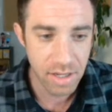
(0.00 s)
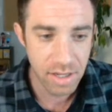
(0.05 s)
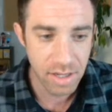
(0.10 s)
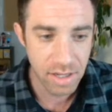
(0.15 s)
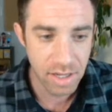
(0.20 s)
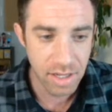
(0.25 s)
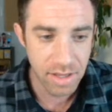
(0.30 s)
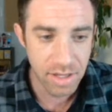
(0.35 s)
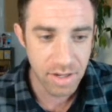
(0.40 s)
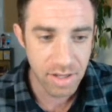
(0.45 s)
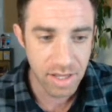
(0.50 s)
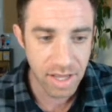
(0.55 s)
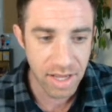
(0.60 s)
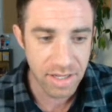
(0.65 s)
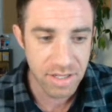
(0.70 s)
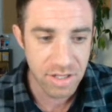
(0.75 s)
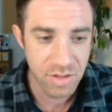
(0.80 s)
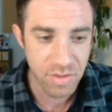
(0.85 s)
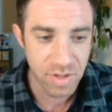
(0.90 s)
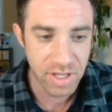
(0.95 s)
In their
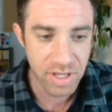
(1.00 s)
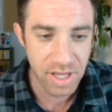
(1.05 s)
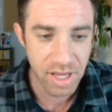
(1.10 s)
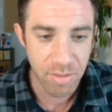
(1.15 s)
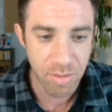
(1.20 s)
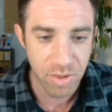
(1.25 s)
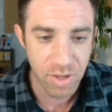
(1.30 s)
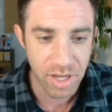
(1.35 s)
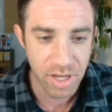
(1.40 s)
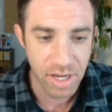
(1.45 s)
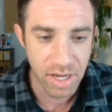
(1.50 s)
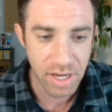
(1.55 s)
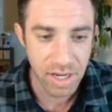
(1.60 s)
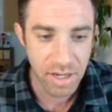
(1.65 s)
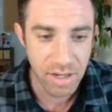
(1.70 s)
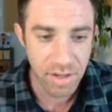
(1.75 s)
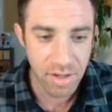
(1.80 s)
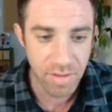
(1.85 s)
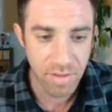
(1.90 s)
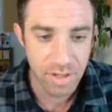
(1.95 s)
last 3, they
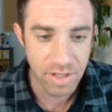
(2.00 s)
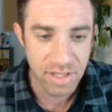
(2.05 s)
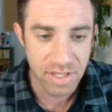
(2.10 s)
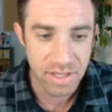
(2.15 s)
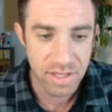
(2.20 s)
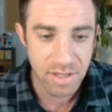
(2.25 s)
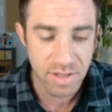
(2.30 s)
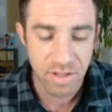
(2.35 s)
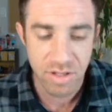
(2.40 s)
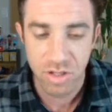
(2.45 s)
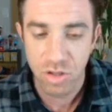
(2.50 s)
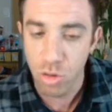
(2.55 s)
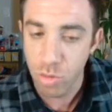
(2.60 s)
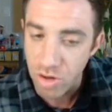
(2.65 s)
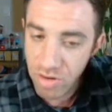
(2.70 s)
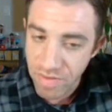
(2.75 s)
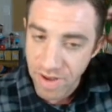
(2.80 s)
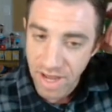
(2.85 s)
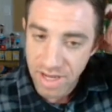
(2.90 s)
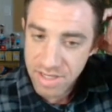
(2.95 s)
played super
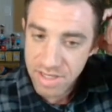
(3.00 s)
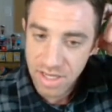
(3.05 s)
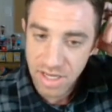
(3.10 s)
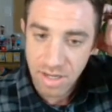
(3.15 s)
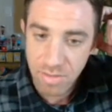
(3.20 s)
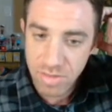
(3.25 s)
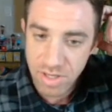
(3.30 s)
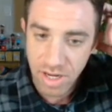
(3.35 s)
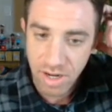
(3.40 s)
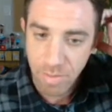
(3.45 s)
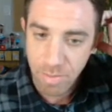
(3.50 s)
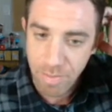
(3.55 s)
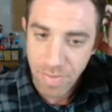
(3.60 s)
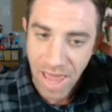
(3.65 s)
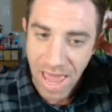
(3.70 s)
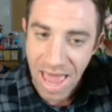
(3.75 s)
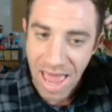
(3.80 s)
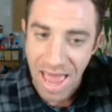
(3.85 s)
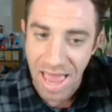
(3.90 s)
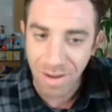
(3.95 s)
fast teams and a
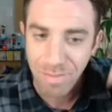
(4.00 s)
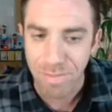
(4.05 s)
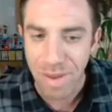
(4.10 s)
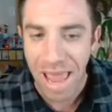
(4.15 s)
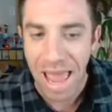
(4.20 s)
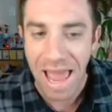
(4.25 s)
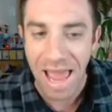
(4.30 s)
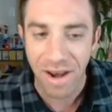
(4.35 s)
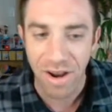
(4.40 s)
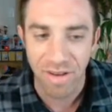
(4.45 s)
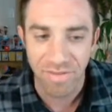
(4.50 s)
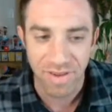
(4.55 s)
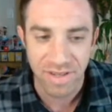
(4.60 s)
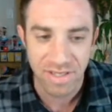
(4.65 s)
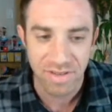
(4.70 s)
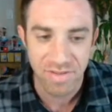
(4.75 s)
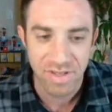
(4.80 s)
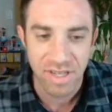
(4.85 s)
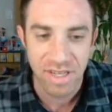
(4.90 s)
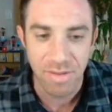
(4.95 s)
bad
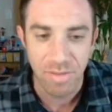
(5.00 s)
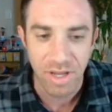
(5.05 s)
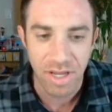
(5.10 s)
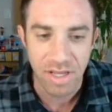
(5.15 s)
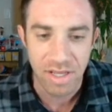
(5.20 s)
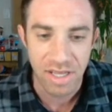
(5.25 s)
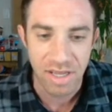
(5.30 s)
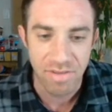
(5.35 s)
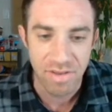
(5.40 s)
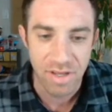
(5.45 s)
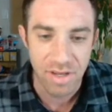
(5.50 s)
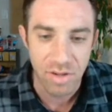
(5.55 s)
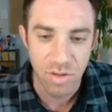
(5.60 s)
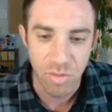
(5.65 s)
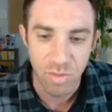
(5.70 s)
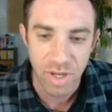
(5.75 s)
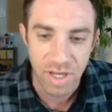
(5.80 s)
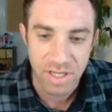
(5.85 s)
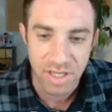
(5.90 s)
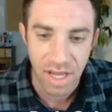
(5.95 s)
offensive team in Cleveland who
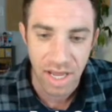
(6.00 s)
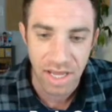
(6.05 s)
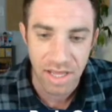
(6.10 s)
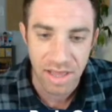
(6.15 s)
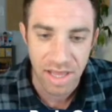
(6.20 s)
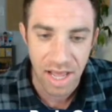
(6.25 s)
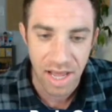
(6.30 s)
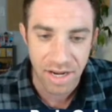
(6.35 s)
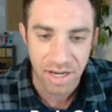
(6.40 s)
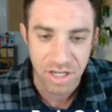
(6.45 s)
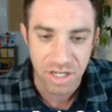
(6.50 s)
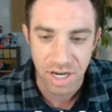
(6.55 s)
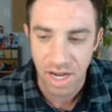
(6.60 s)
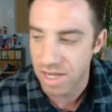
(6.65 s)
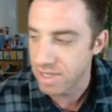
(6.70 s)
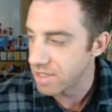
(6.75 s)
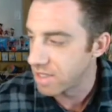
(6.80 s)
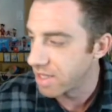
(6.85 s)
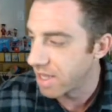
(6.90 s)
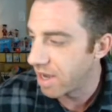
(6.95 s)
missed a lot of
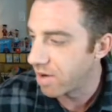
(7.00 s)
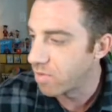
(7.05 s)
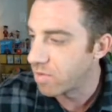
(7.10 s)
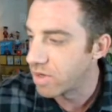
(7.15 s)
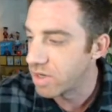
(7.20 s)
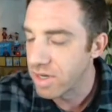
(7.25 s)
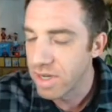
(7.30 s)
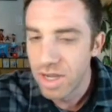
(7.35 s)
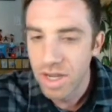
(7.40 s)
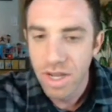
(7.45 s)
shots in that one.